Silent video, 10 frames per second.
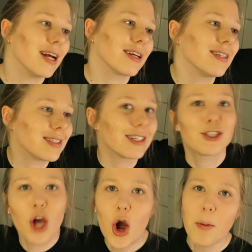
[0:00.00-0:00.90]
it because
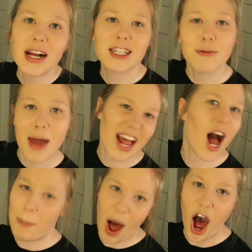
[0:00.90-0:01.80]
there's too much
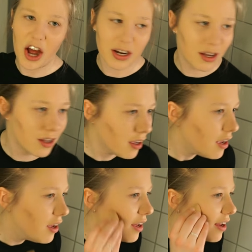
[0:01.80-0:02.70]
makeup on.
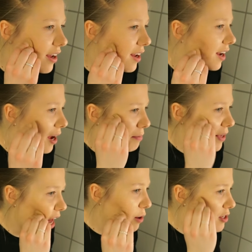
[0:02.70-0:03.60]
I
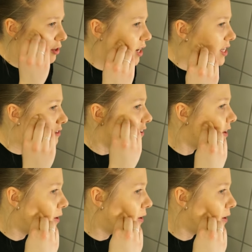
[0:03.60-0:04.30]
mean, that was aggressive.